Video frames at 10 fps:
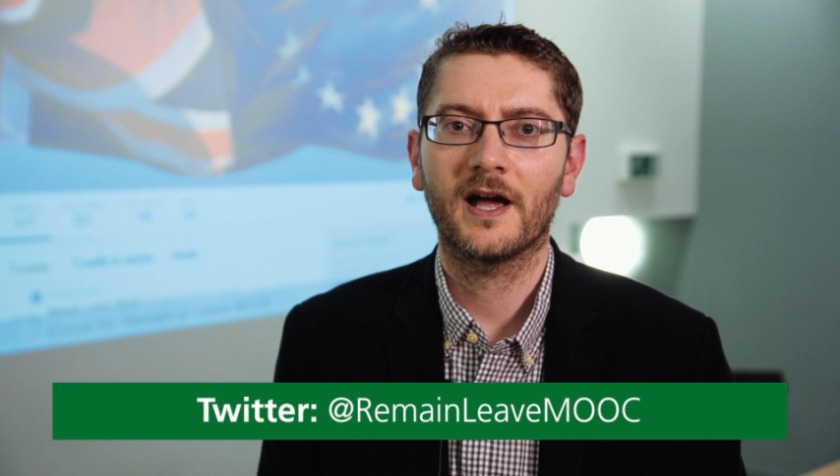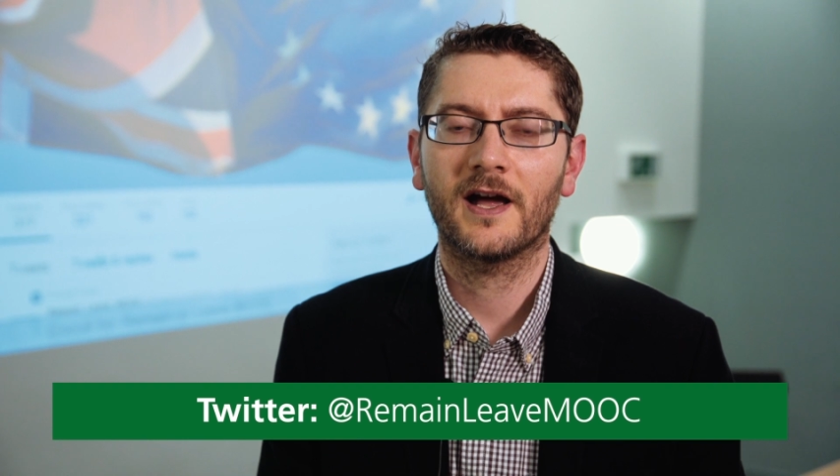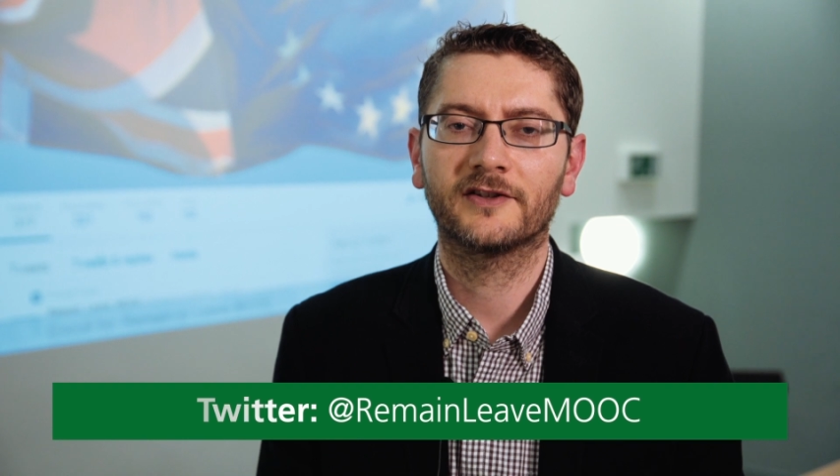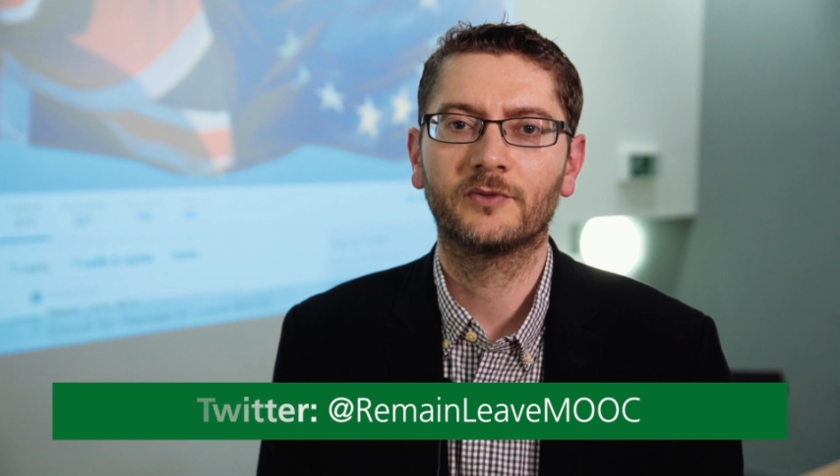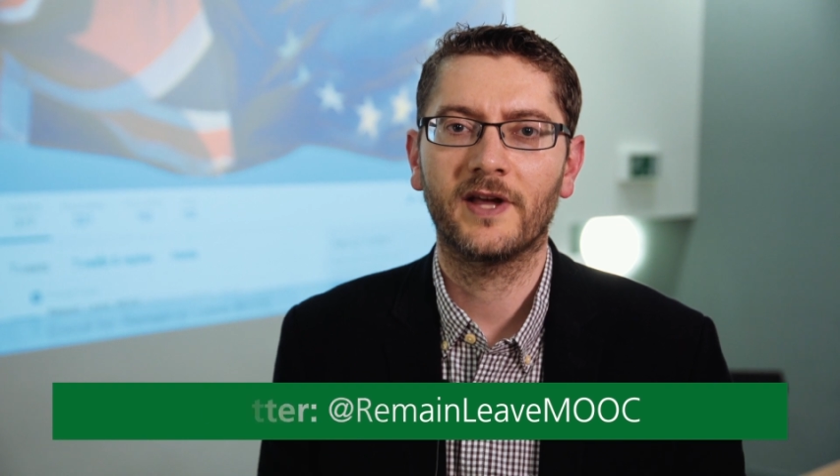
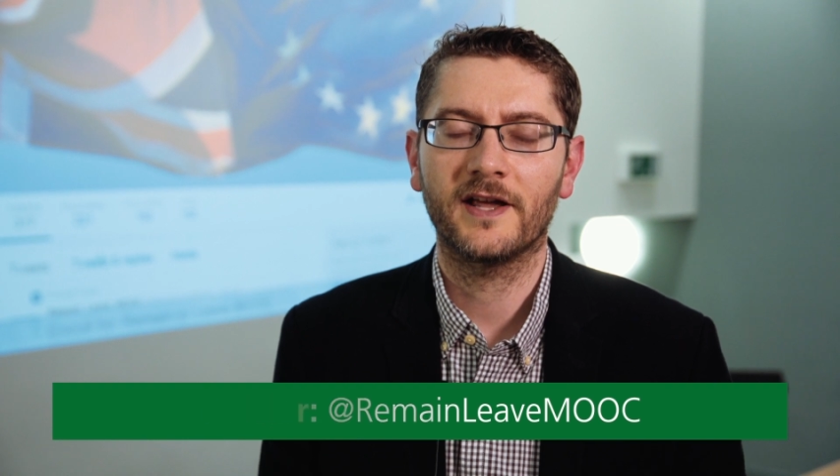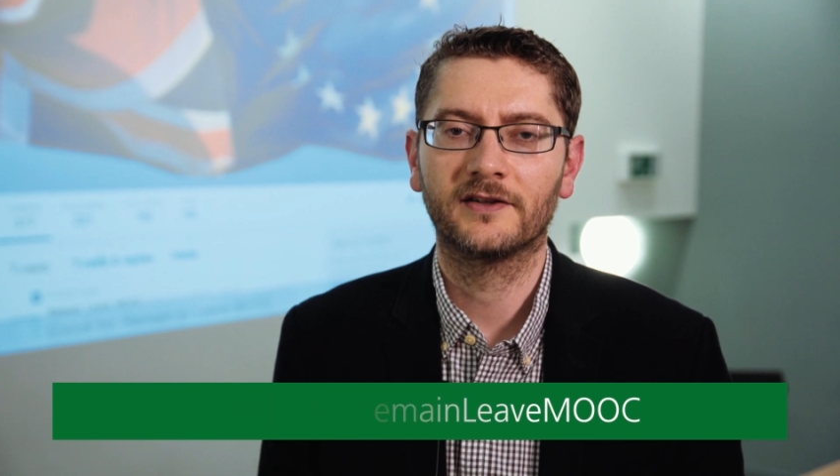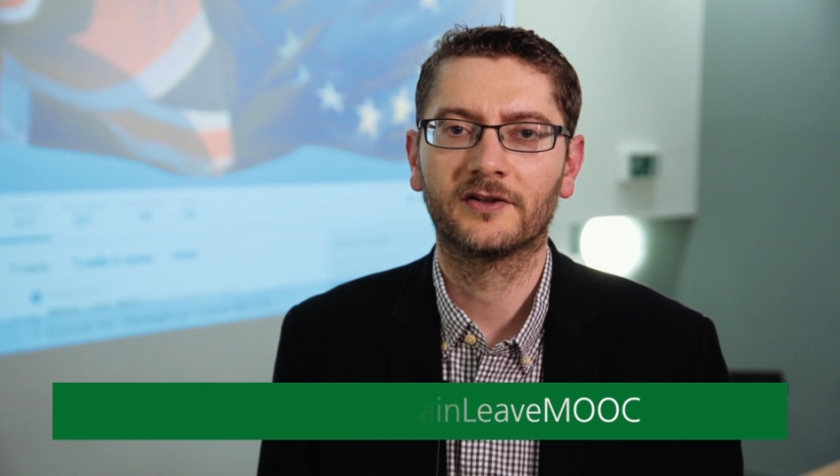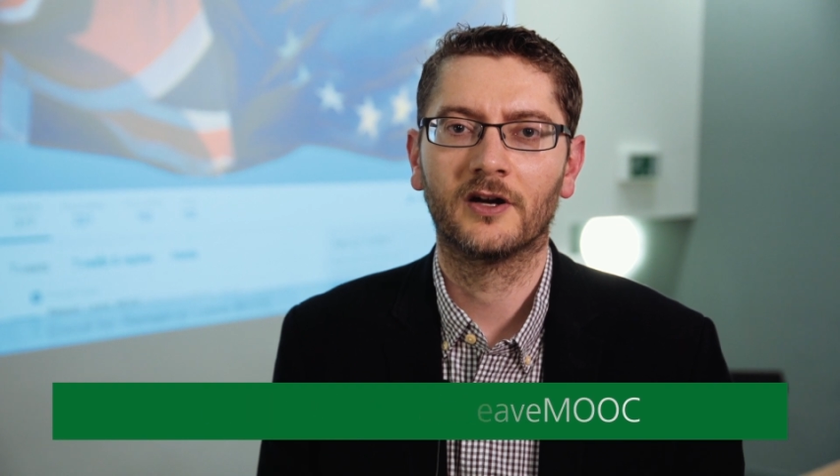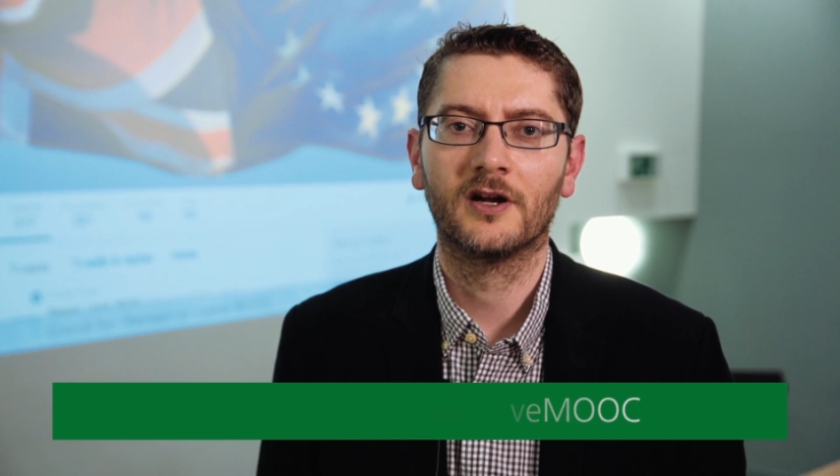as we
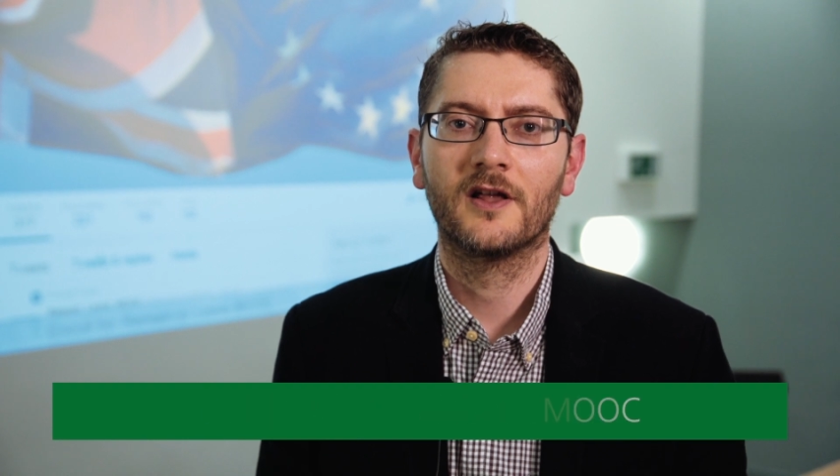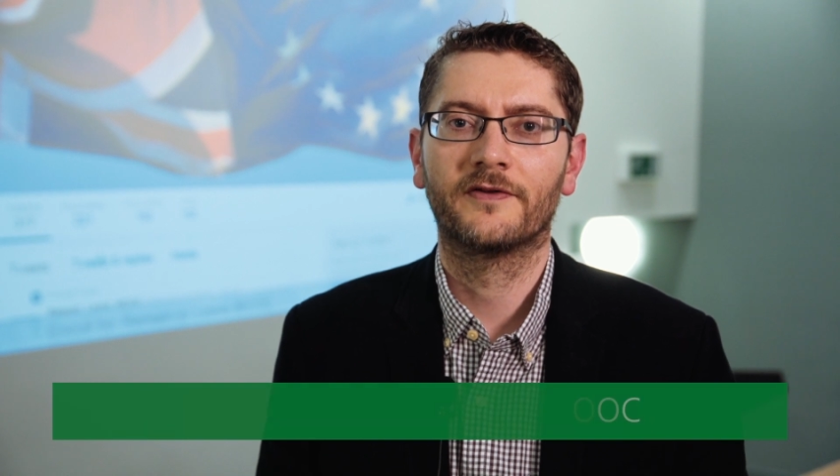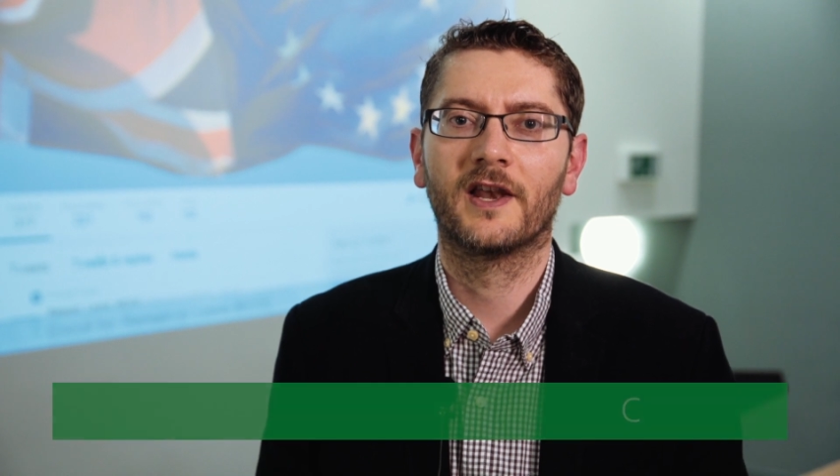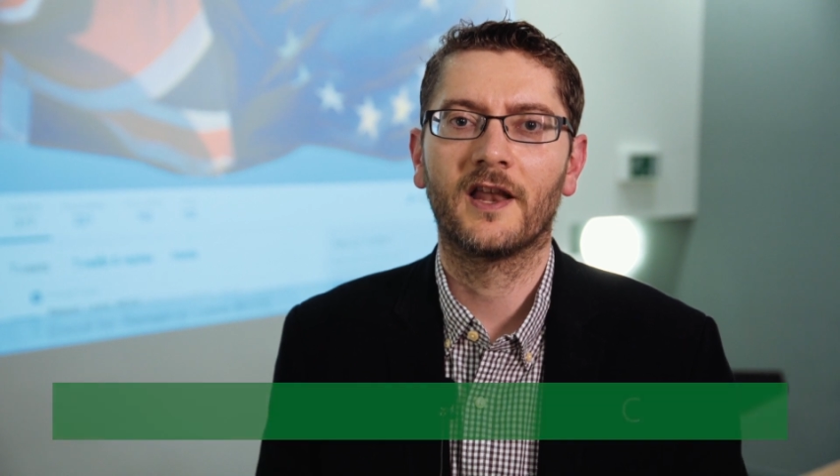enter the